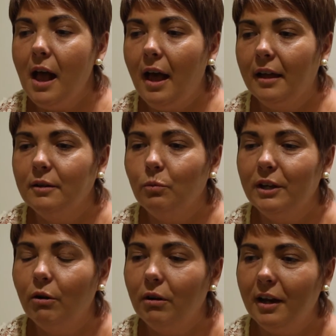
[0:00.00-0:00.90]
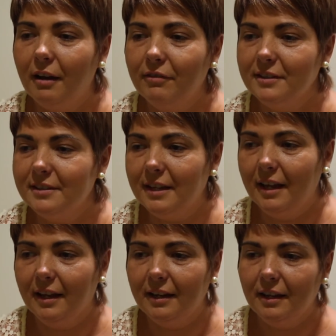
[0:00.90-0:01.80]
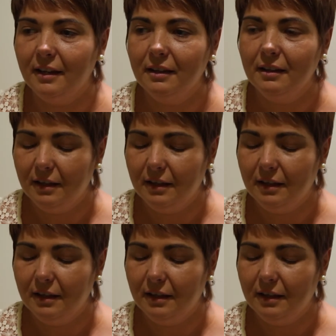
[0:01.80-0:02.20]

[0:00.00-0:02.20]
and we all have anxiety,